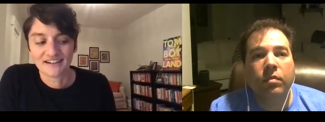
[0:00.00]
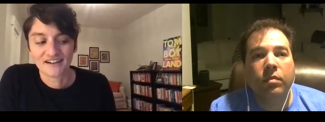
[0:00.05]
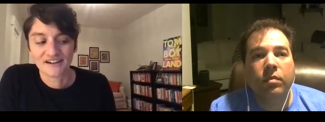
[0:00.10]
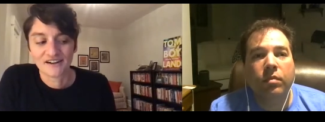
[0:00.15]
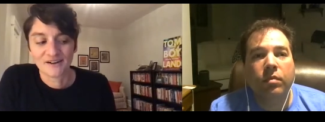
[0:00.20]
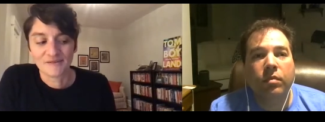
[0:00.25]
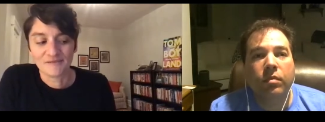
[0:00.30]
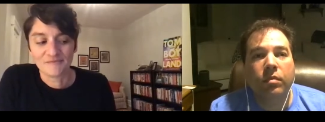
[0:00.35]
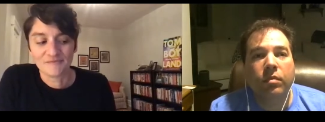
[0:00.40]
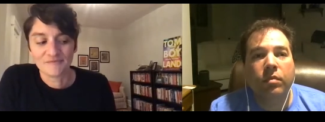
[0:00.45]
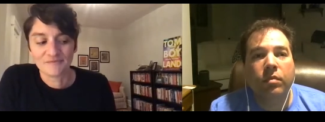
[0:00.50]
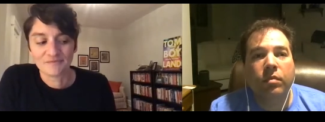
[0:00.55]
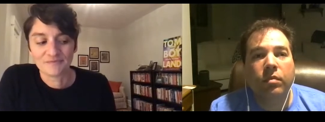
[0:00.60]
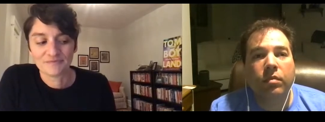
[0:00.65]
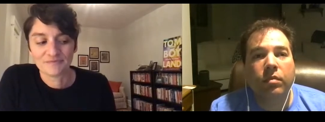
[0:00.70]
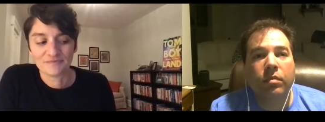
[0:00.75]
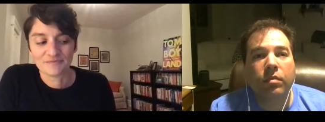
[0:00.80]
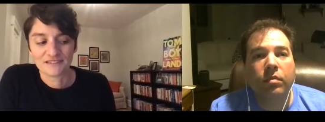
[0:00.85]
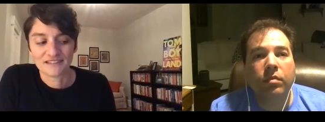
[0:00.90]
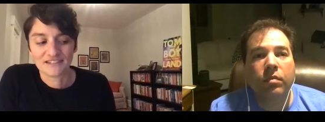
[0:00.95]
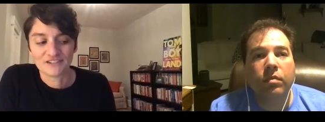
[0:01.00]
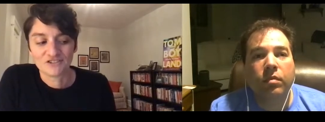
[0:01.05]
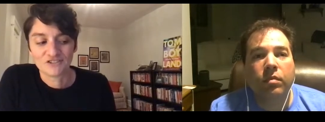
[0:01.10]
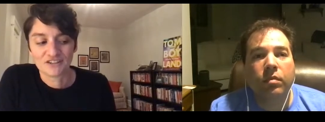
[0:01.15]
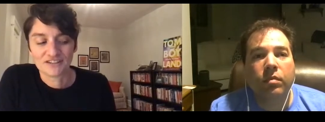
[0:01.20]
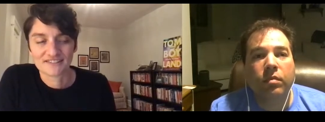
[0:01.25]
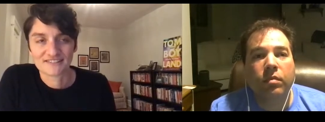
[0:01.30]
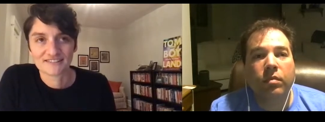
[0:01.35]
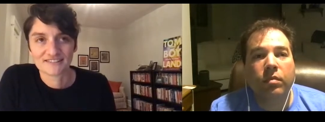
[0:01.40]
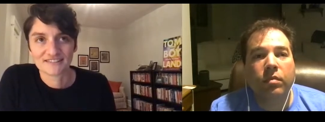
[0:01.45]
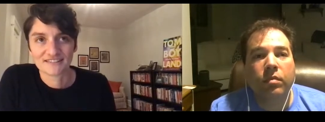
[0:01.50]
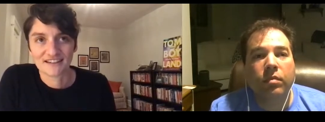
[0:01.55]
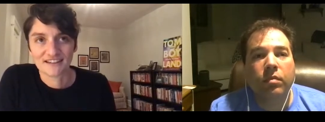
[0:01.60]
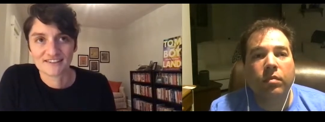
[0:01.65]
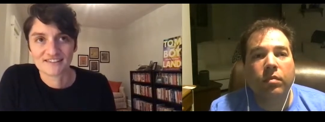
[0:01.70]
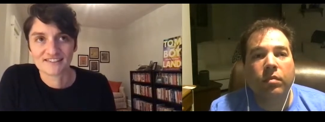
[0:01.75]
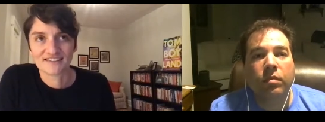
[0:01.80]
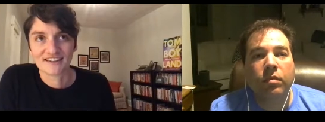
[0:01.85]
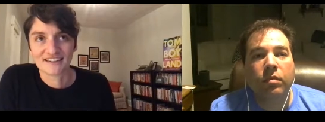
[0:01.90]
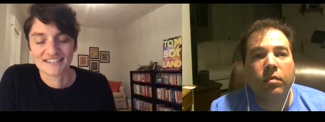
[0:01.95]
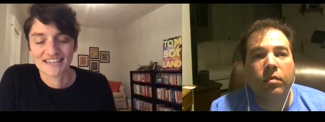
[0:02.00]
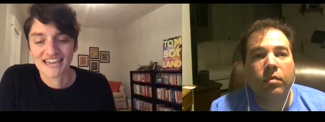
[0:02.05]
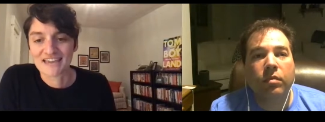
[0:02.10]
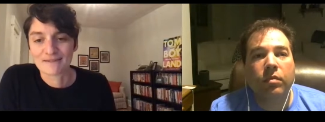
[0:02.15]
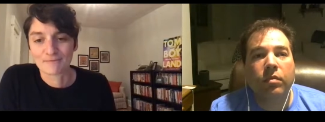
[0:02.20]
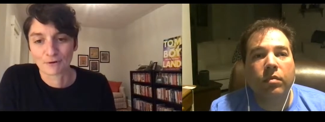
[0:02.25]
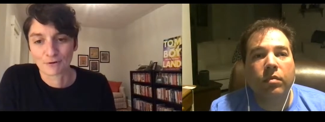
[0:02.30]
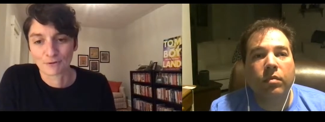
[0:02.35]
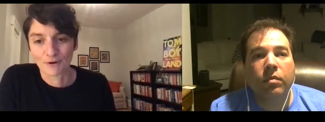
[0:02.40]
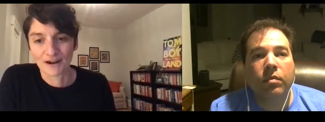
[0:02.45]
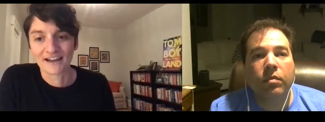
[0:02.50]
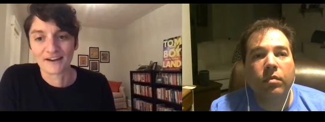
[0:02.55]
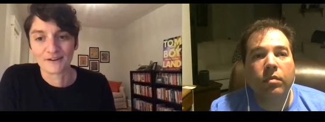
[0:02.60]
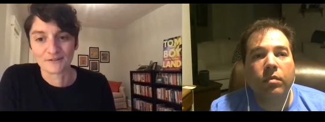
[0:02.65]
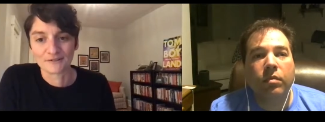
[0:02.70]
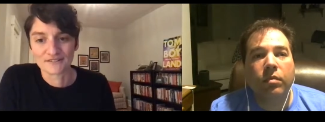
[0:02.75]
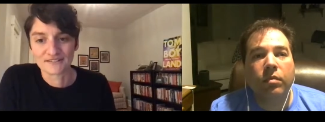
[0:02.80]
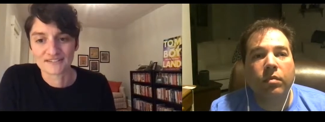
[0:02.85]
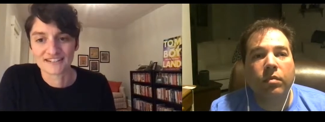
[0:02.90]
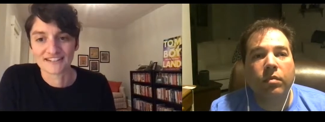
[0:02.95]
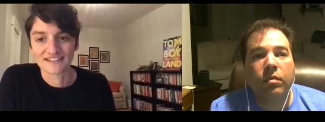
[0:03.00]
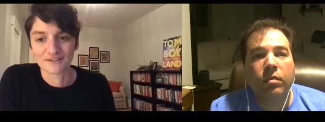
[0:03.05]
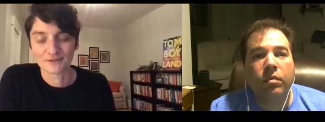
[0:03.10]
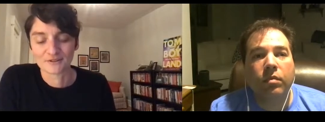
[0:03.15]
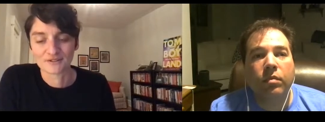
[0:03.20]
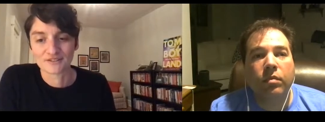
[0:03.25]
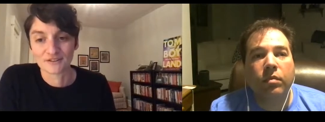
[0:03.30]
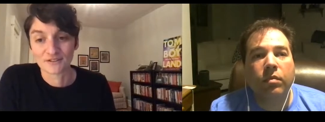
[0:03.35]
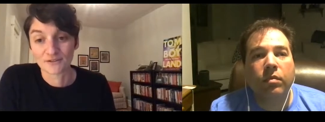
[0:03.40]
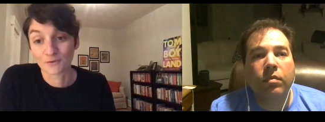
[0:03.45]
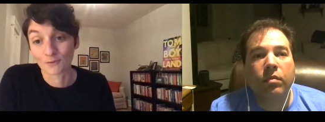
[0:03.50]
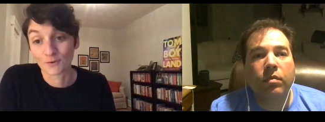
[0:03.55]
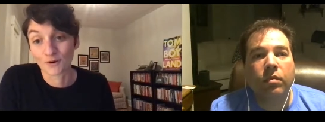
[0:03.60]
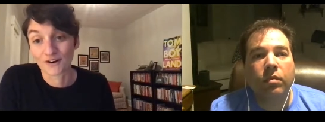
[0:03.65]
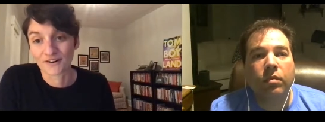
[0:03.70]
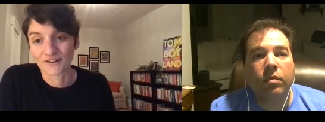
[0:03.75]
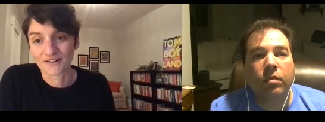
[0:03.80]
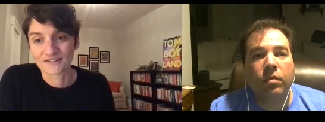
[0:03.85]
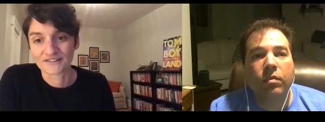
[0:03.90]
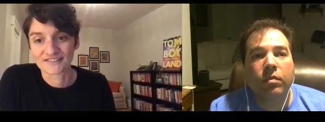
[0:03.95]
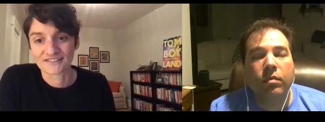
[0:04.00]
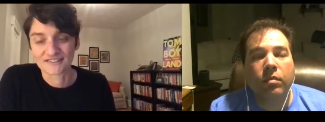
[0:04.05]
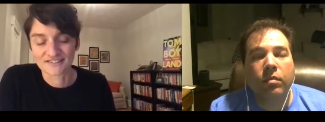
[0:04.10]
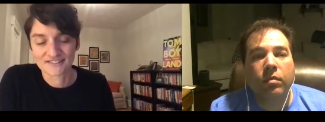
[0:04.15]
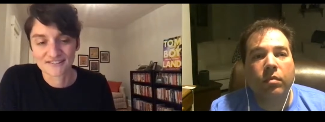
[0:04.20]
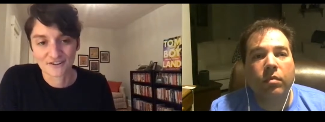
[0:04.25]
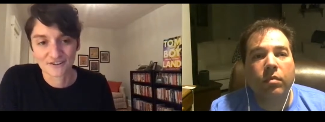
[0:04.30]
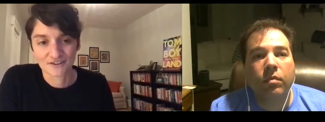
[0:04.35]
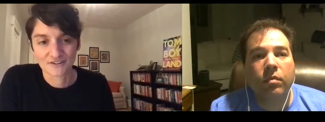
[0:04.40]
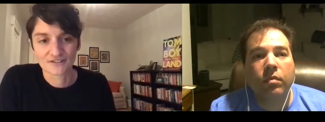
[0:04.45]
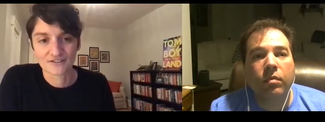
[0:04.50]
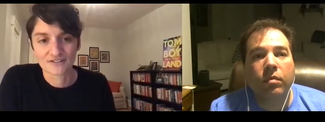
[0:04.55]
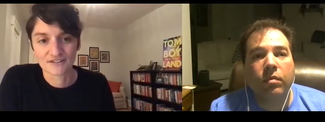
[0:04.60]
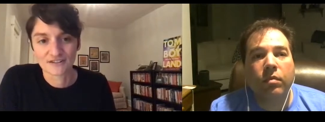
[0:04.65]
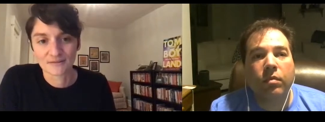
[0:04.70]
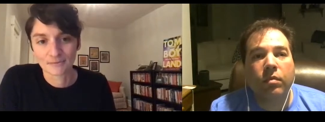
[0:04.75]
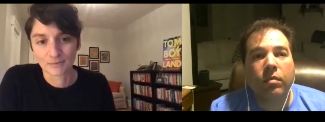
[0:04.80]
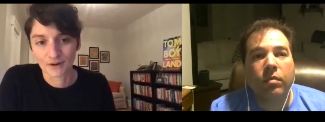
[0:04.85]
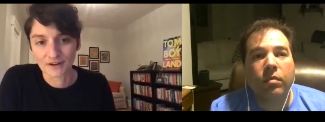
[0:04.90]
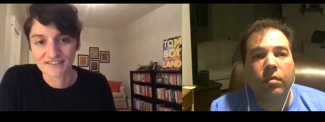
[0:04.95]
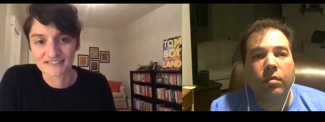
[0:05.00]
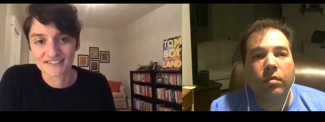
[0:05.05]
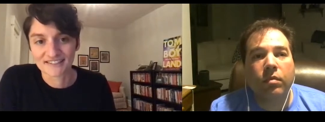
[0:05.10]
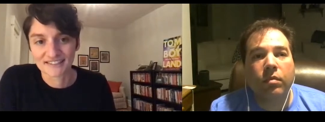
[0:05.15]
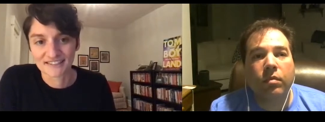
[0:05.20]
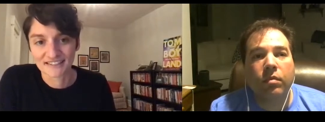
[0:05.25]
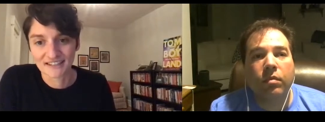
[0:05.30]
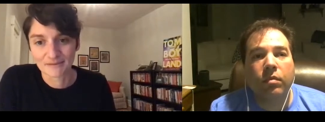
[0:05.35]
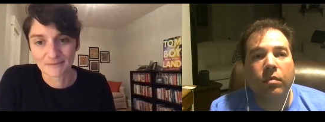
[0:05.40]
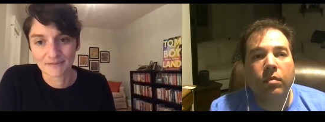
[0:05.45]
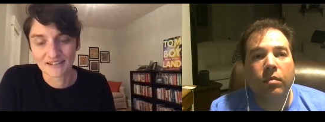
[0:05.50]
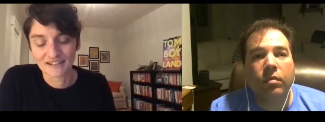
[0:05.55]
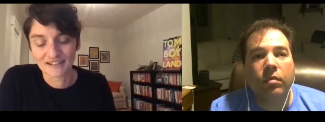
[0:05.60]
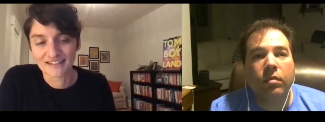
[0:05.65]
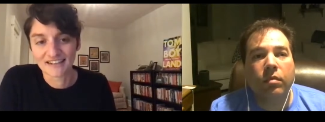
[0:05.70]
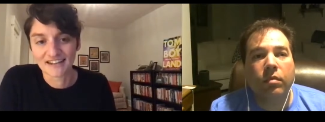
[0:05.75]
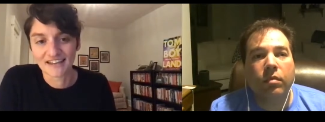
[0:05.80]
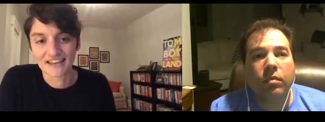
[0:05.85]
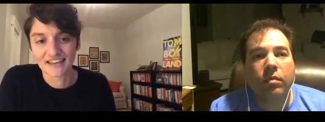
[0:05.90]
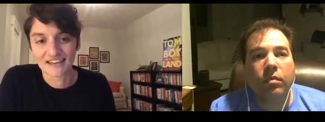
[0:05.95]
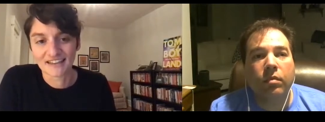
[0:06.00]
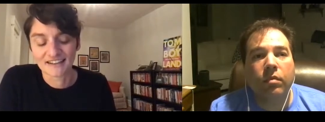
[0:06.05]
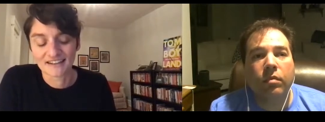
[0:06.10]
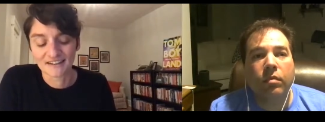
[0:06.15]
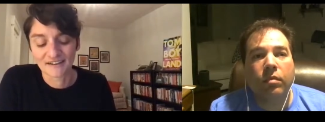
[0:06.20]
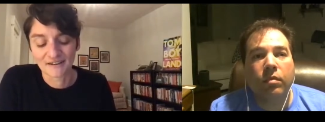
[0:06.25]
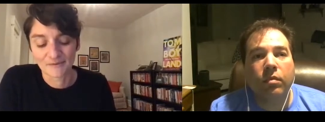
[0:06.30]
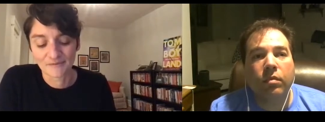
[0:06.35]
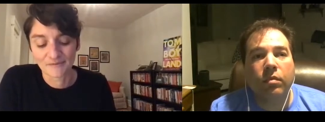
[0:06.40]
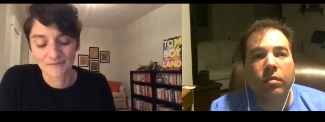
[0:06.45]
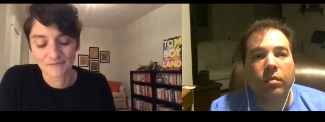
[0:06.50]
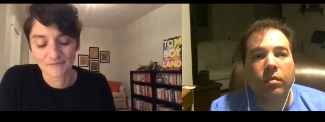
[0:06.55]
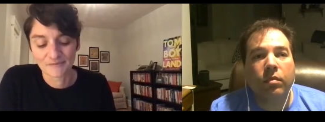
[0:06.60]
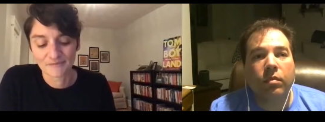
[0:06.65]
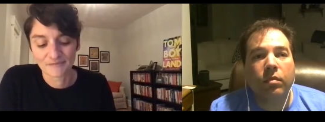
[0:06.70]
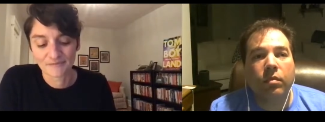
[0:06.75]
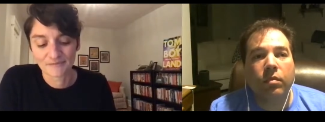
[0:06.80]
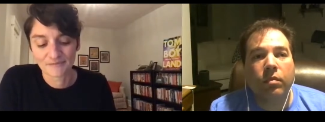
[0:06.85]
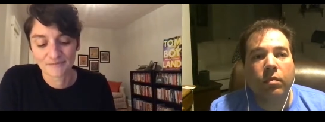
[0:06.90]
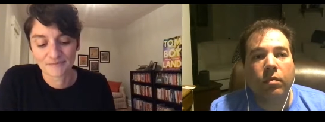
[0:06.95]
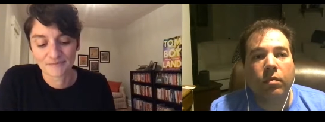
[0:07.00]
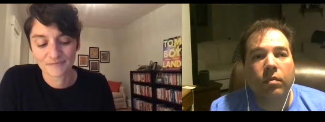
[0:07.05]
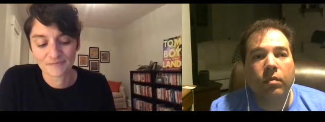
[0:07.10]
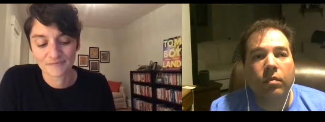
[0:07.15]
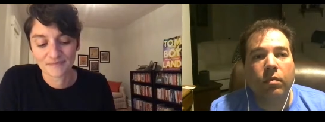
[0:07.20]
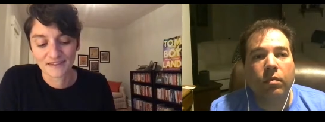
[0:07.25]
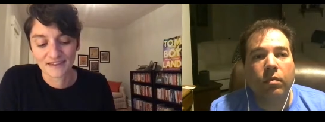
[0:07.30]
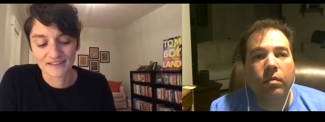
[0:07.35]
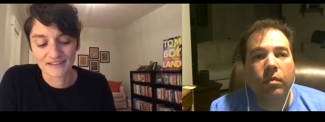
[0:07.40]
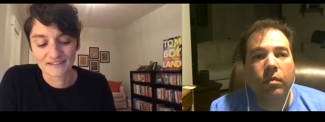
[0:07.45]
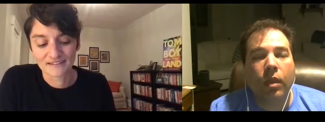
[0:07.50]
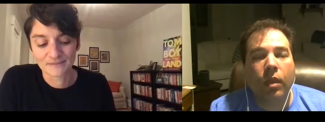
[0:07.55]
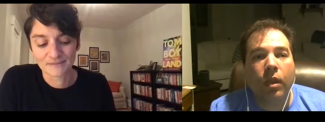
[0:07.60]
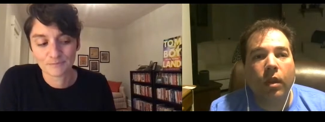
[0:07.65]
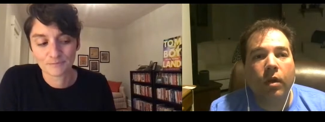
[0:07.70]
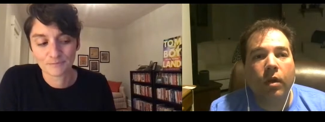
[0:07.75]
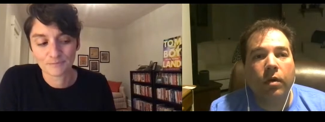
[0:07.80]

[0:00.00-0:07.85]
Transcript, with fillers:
Speaker 1: Um, it just I, I, came around to the to the words and started embracing them, and and um, and